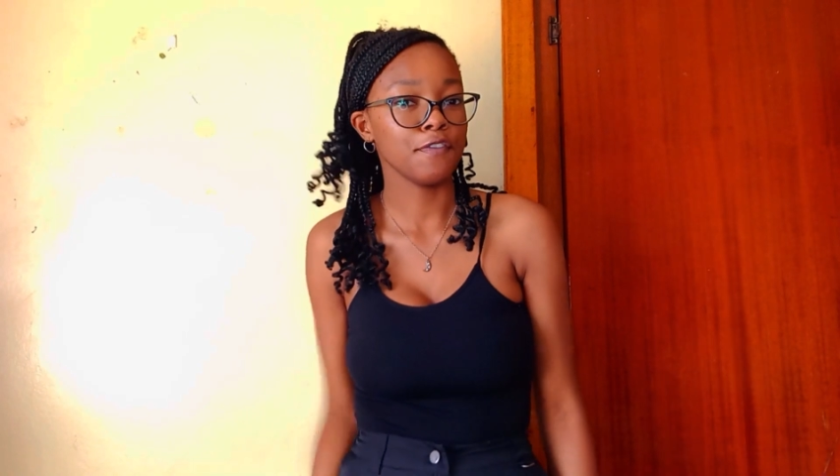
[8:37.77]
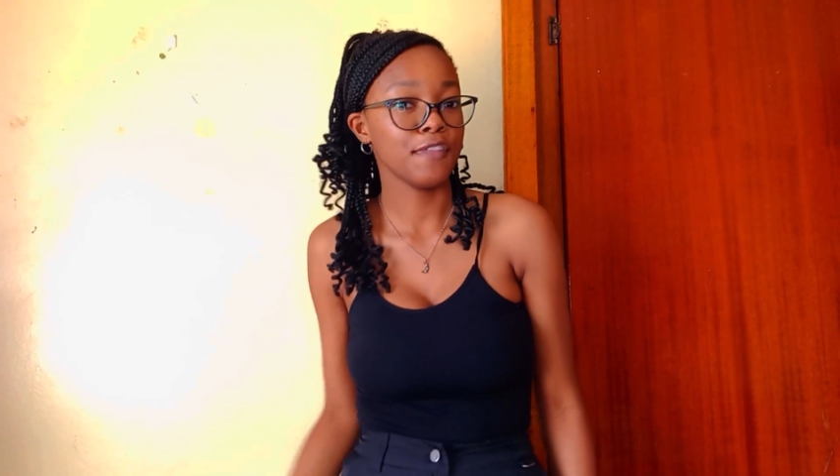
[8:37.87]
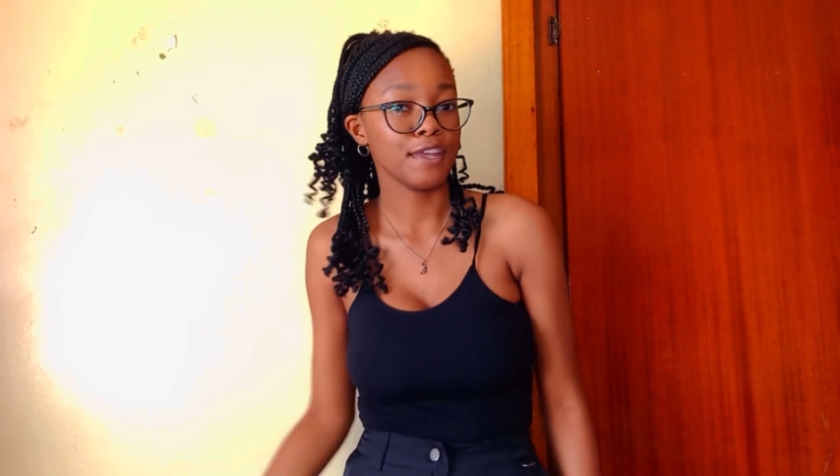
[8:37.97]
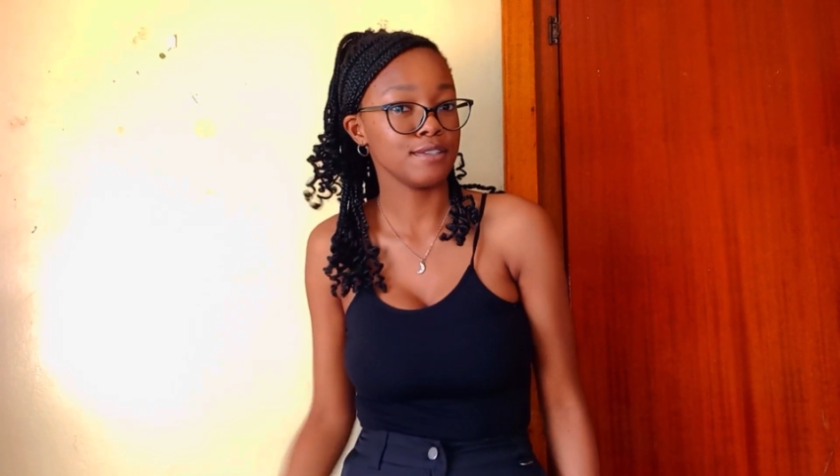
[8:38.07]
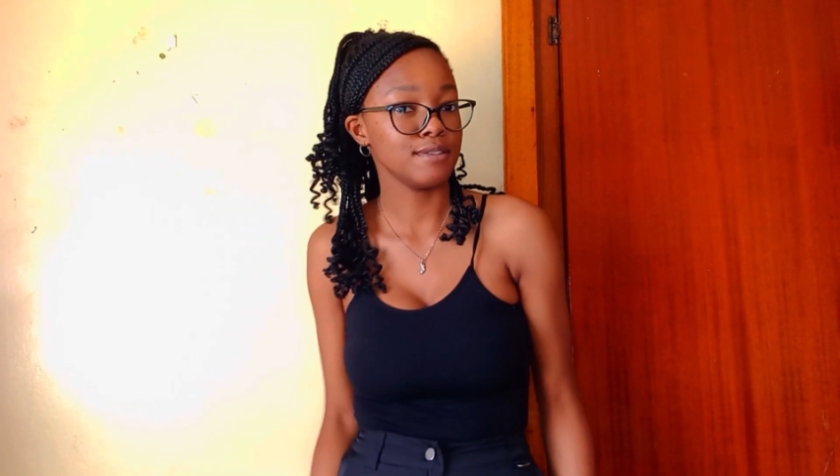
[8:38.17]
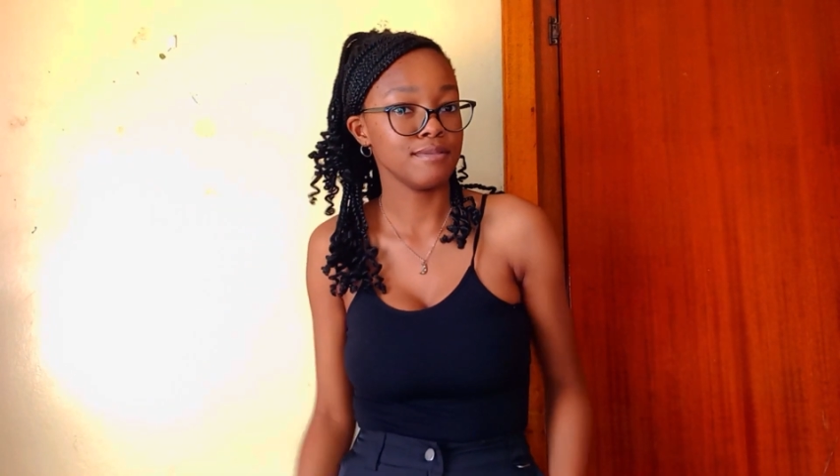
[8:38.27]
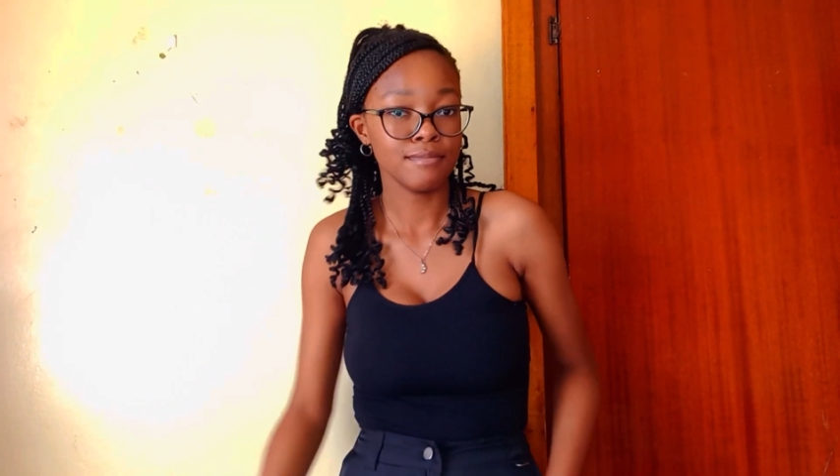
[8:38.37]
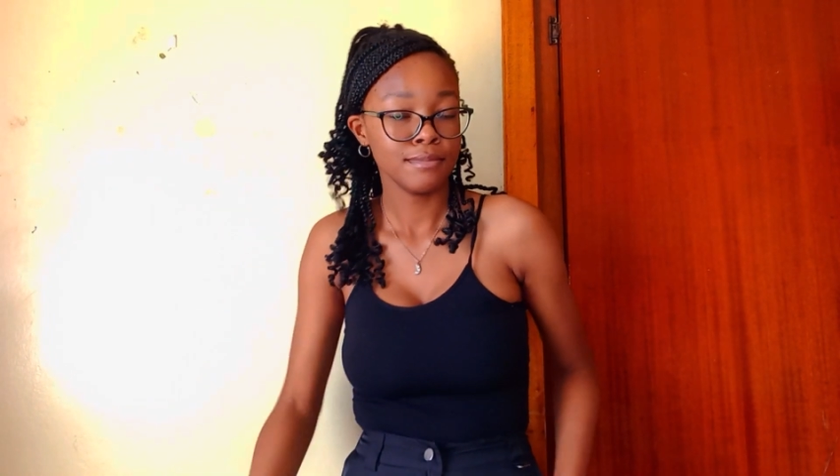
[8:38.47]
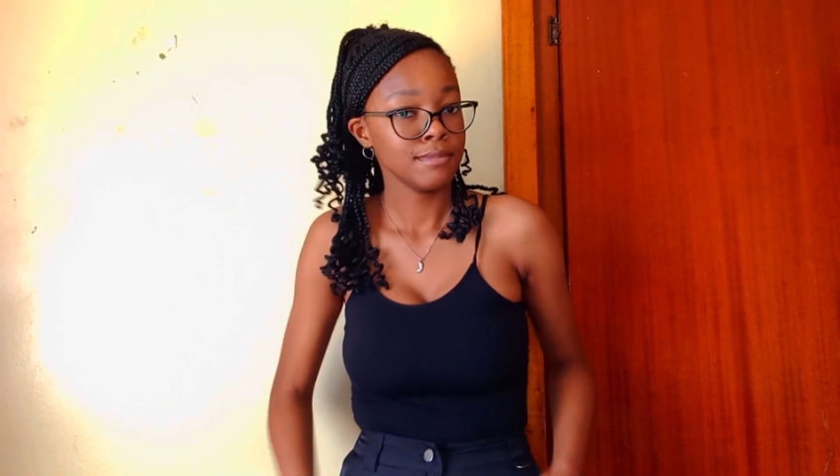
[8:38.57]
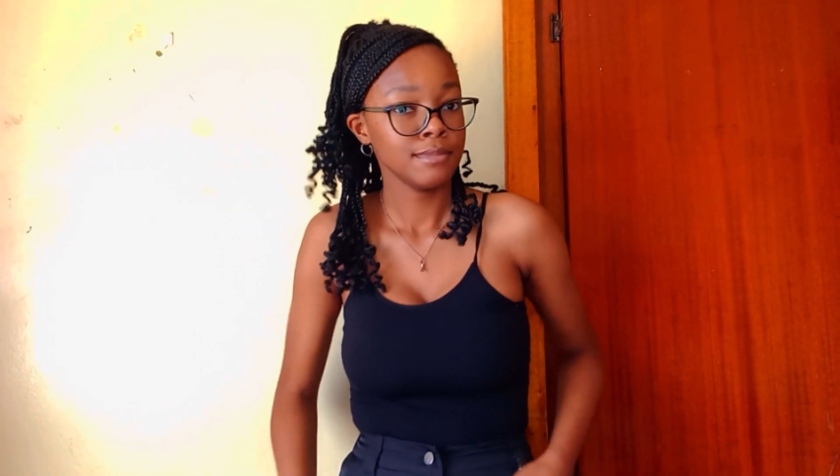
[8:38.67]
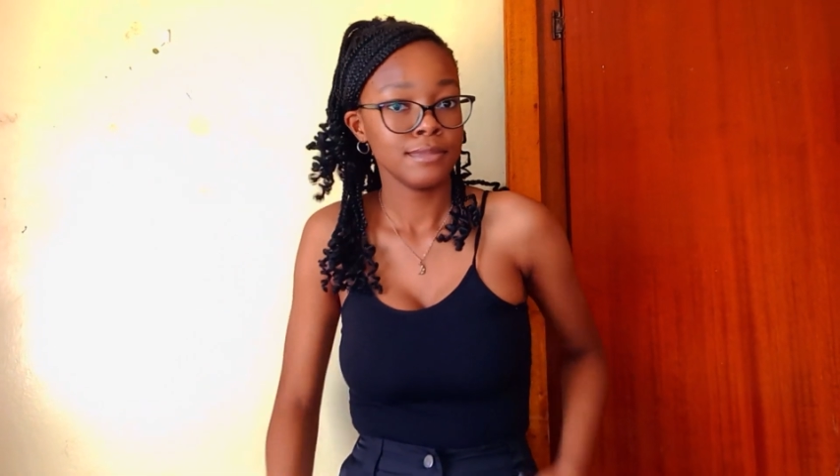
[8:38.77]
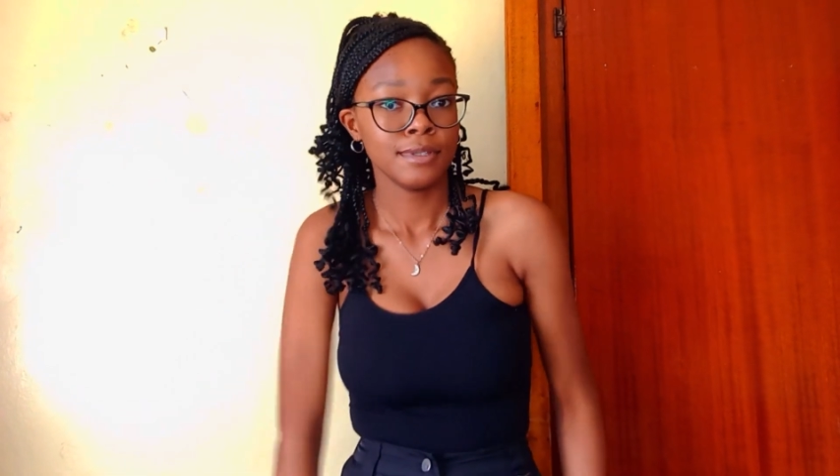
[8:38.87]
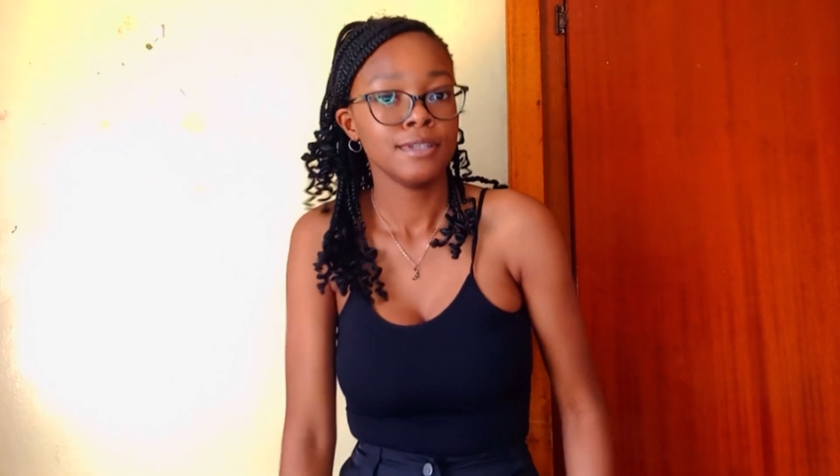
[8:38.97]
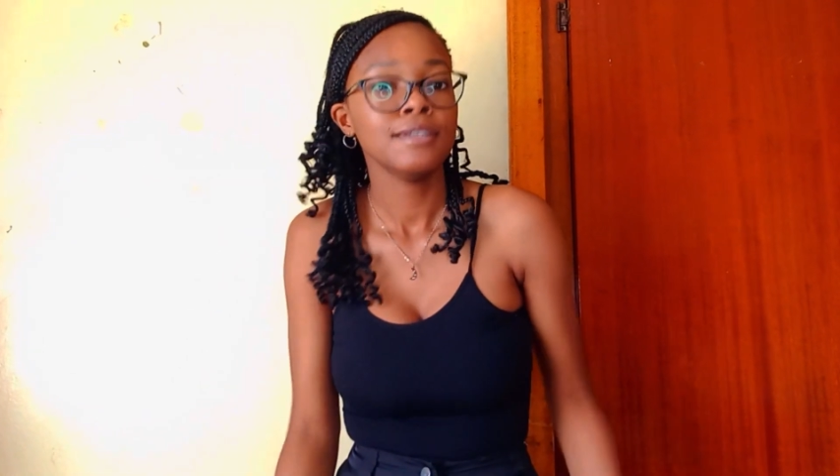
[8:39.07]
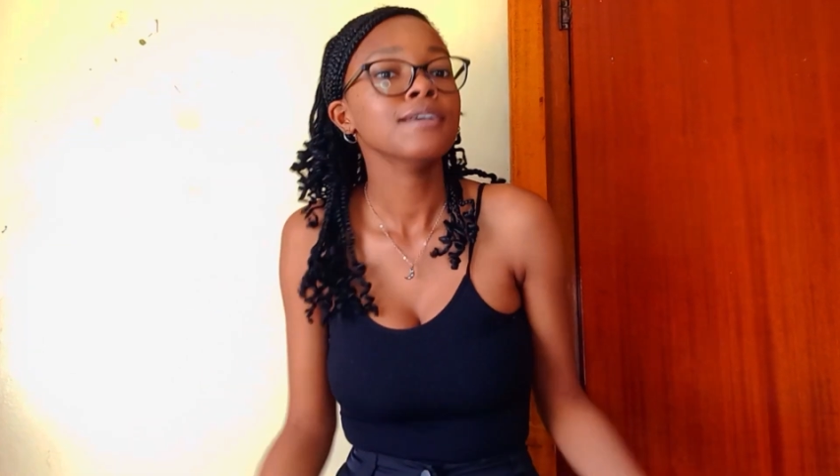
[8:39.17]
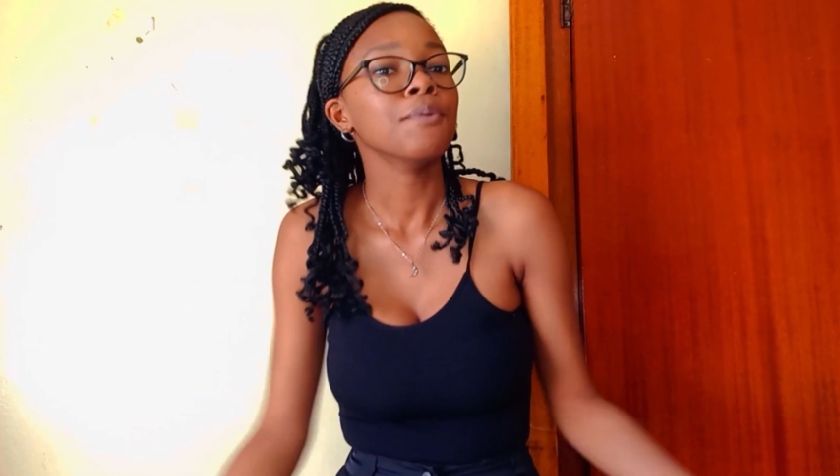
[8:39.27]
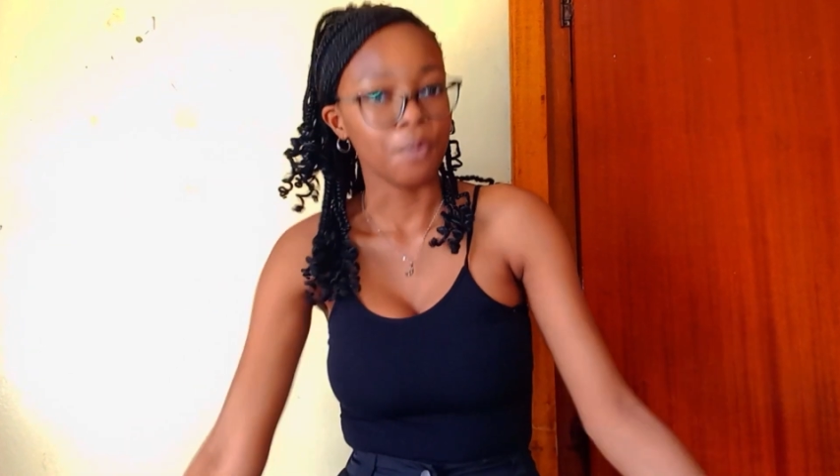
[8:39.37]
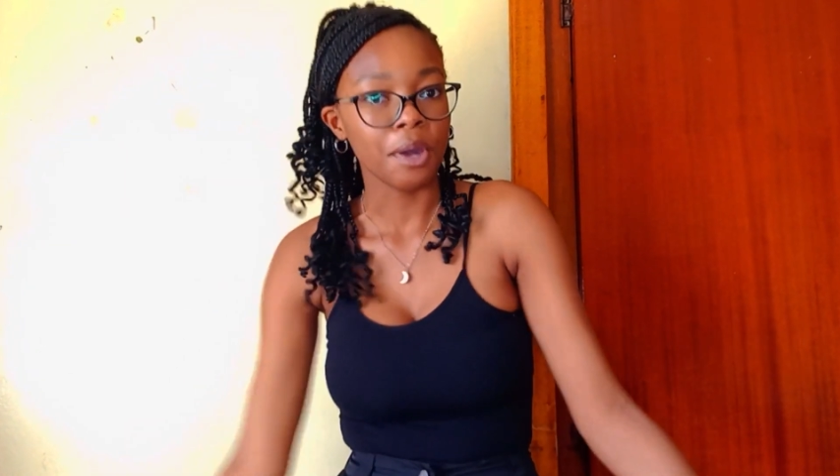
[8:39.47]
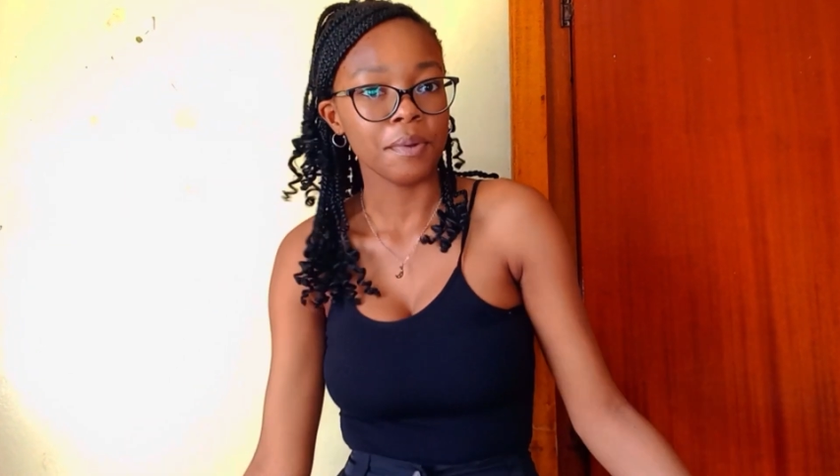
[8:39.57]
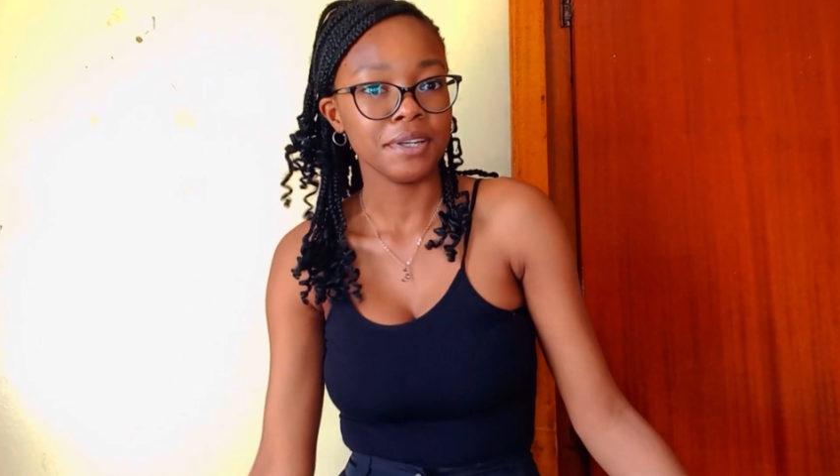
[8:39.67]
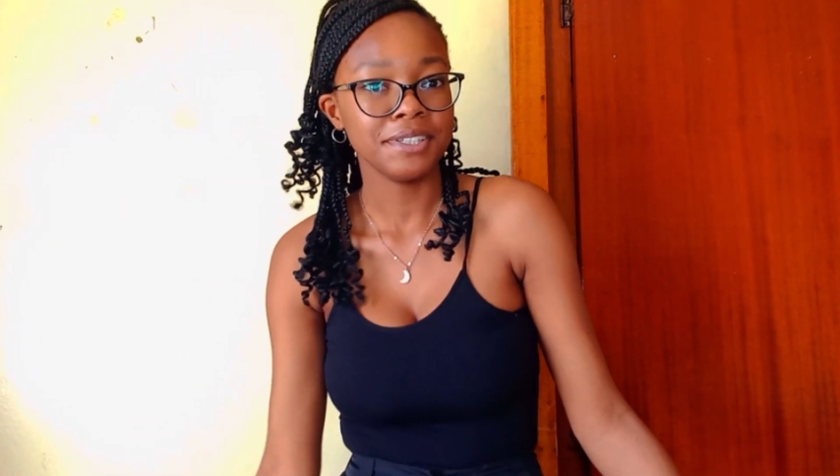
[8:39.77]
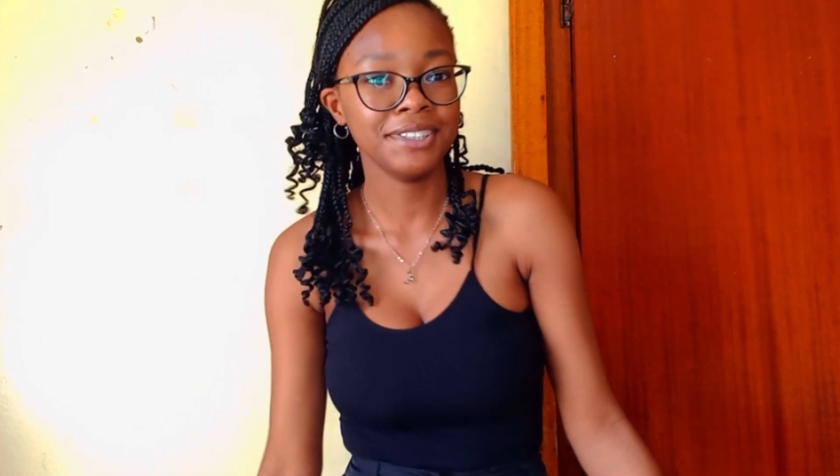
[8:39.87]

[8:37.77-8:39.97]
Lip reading: things, wear it.